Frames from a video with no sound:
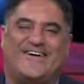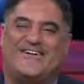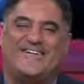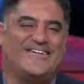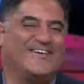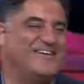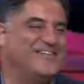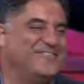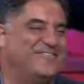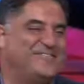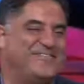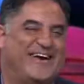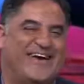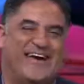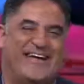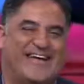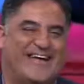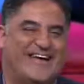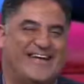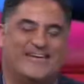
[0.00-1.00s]
only in the
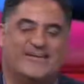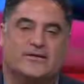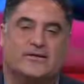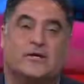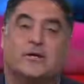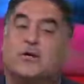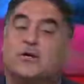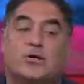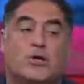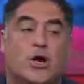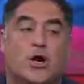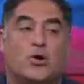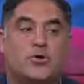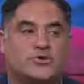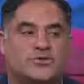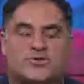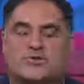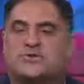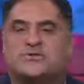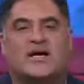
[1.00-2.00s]
panhandle. No,
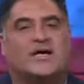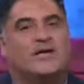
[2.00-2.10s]
it turns